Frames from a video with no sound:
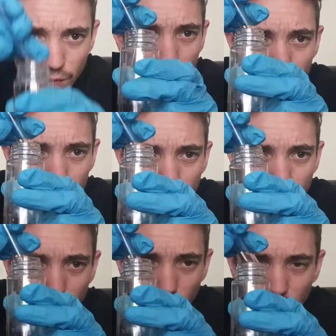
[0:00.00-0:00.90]
So
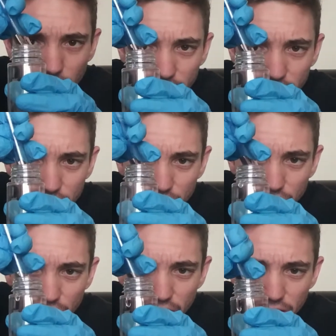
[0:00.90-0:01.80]
pour that into
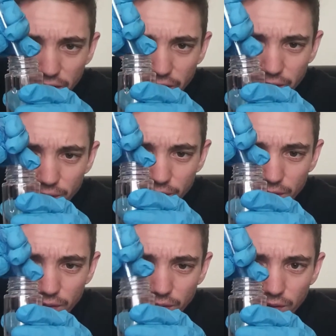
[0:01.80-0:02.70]
there.
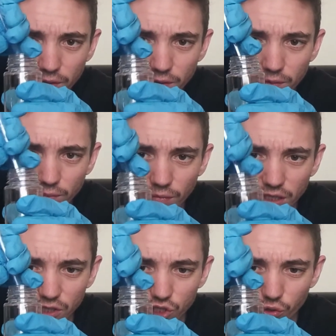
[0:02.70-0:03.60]

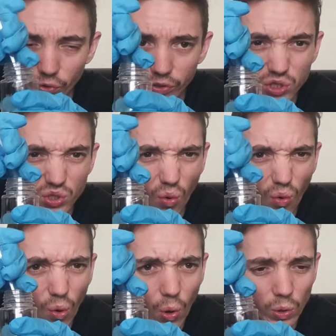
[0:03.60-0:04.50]
Make sure it's
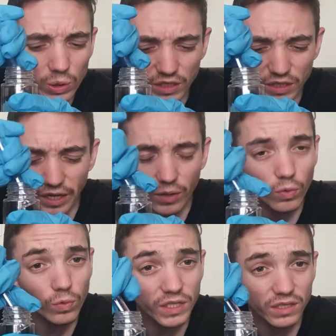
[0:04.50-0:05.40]
all in there.
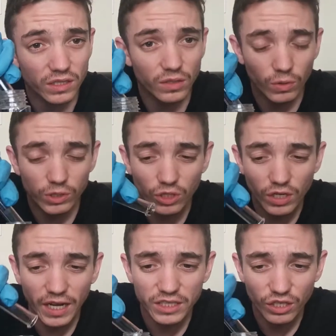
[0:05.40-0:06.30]
Also
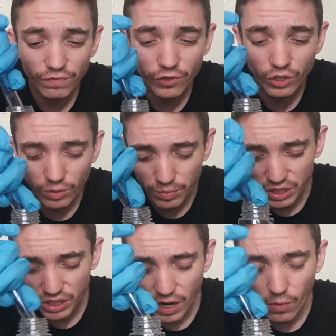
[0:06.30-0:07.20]
guys, if you're gonna be
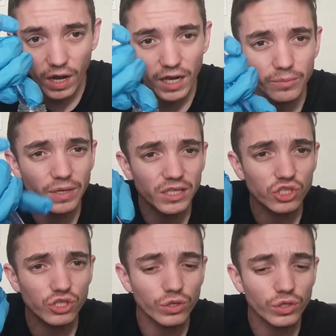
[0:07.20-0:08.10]
DIYing, make
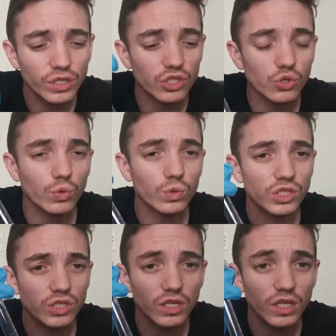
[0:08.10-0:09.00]
sure that
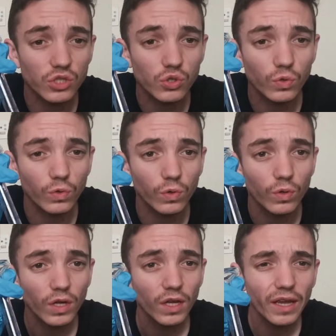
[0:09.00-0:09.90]
your
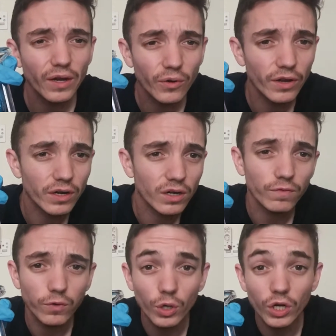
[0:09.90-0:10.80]
area
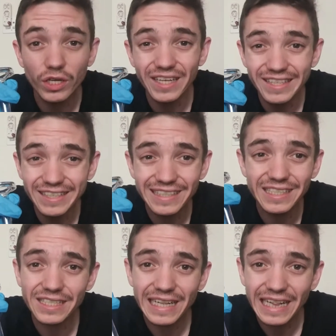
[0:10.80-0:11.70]
of work is
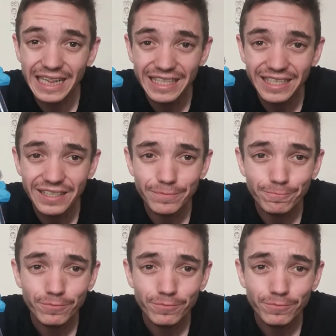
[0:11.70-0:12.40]
clean,